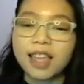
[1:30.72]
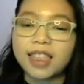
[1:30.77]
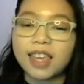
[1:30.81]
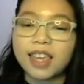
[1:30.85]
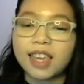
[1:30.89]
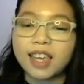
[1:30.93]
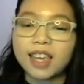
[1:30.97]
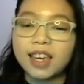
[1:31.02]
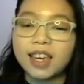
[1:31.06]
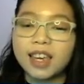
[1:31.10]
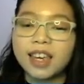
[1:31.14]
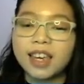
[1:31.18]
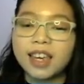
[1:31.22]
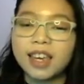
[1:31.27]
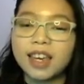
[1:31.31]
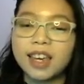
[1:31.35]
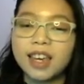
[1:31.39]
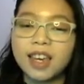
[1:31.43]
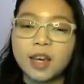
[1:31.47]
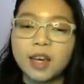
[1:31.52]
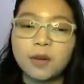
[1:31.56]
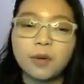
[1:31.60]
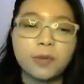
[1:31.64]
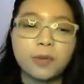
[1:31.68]
I think
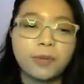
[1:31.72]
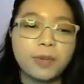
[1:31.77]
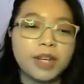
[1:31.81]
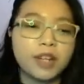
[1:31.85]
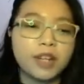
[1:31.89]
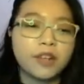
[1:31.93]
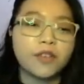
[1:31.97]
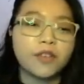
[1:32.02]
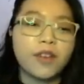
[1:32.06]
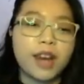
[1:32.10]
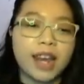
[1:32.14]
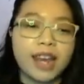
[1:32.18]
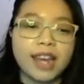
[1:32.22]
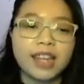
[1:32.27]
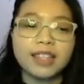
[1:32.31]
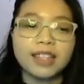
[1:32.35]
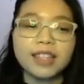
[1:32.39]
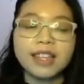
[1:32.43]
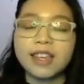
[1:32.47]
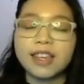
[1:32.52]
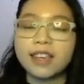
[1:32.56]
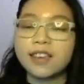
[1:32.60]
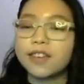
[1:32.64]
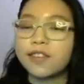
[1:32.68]
it would be
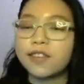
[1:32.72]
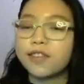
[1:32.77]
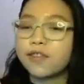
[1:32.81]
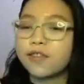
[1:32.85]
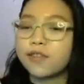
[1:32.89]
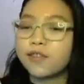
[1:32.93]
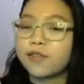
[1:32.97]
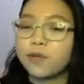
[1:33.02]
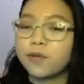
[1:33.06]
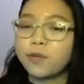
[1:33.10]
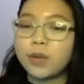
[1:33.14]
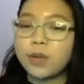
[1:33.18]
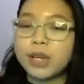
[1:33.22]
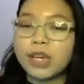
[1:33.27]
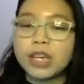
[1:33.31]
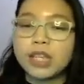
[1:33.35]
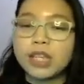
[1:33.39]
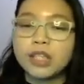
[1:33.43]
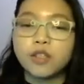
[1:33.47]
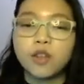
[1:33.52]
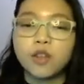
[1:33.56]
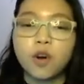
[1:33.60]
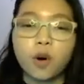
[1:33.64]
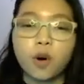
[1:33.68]
great if
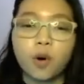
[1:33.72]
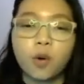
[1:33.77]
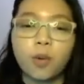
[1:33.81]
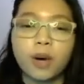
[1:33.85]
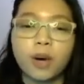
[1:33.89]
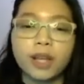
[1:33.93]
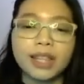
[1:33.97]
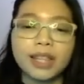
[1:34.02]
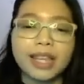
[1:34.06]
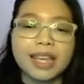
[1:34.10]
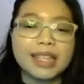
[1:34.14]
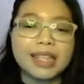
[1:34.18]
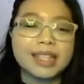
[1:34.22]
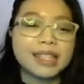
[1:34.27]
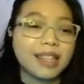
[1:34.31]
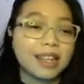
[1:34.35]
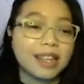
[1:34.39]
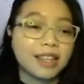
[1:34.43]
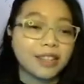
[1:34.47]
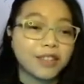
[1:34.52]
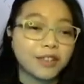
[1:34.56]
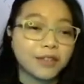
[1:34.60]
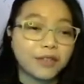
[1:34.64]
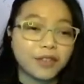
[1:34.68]
we know what is
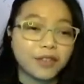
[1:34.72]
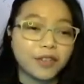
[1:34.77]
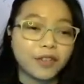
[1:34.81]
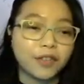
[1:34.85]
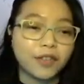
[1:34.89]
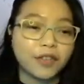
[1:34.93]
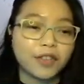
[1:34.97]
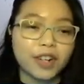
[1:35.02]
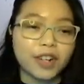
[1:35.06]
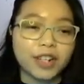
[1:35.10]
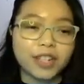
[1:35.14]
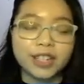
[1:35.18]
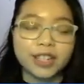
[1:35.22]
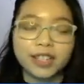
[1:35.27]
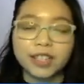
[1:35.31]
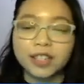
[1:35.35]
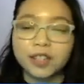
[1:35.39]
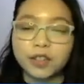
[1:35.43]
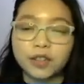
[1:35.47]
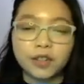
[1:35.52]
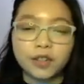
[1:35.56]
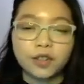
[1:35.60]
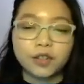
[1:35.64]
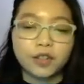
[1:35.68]
TensorFlow first,
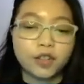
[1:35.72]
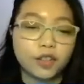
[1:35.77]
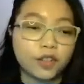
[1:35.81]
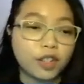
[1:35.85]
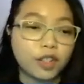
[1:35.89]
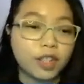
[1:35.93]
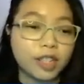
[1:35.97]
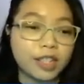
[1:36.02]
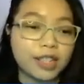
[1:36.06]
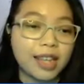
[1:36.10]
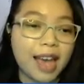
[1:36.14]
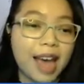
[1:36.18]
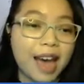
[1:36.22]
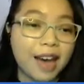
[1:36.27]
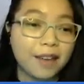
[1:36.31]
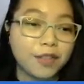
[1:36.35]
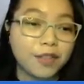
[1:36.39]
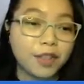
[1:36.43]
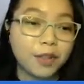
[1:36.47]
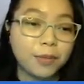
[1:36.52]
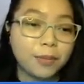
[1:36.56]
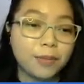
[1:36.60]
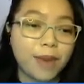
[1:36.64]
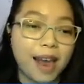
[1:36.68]
to just
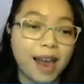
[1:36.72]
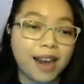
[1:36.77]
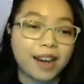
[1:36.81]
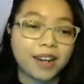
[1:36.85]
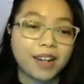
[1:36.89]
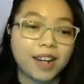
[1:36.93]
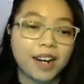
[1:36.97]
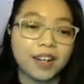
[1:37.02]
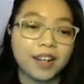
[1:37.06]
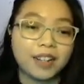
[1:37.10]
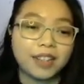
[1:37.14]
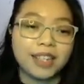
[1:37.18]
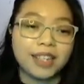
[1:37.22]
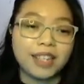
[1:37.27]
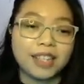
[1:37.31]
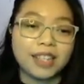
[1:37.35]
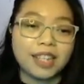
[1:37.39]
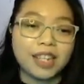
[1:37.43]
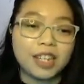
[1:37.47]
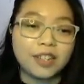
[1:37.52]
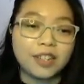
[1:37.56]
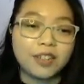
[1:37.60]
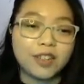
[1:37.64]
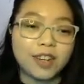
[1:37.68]
have some background in
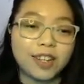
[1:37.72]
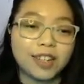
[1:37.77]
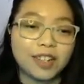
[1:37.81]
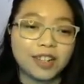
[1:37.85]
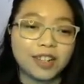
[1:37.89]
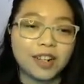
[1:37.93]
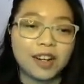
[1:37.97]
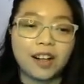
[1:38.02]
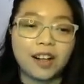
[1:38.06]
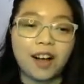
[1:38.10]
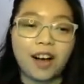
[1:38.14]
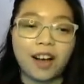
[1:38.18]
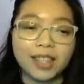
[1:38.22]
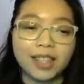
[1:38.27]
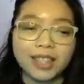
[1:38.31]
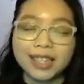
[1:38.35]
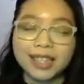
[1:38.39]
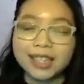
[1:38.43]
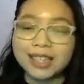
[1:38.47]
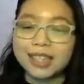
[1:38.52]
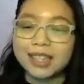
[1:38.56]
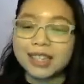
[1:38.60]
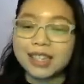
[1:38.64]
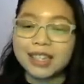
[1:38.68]
the general
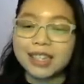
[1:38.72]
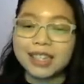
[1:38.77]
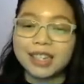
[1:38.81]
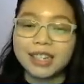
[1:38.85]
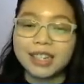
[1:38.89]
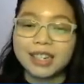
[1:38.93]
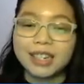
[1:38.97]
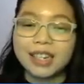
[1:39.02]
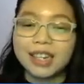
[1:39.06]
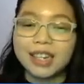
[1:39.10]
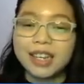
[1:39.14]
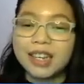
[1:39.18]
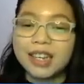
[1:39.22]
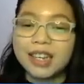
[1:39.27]
audience.